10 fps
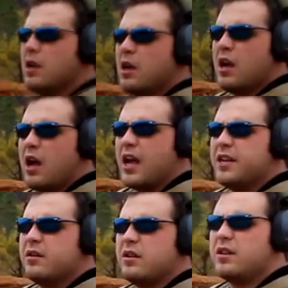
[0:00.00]
going. hey,
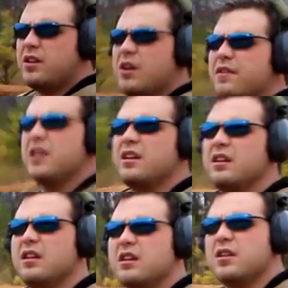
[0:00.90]
supposed to take any, care of
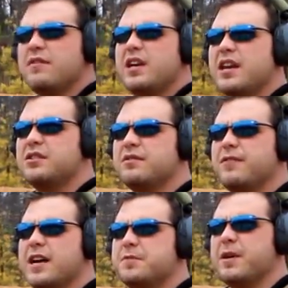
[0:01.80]
that. Do you have any extra
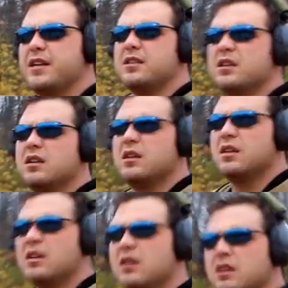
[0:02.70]
flashbangs?
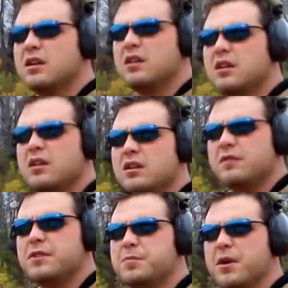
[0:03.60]

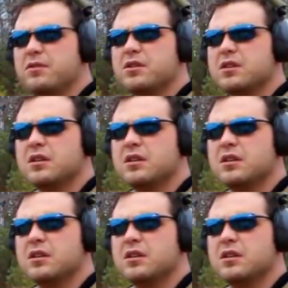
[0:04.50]
Any smokes?